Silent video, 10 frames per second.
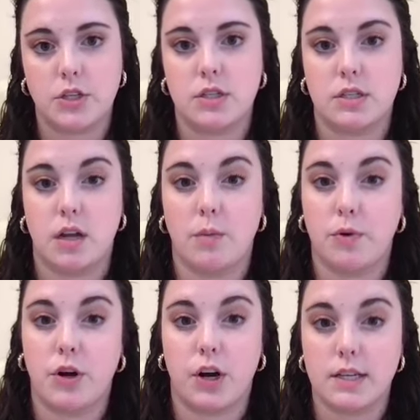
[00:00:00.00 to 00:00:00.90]
is not
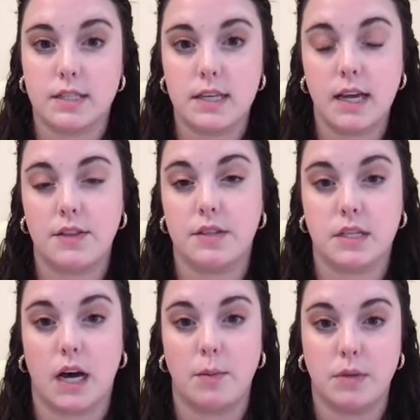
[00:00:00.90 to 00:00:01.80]
progressing at the
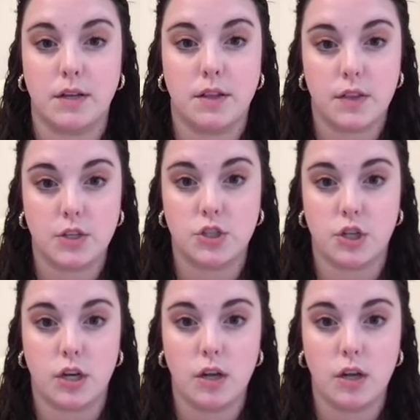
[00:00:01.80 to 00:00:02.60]
timeline that they should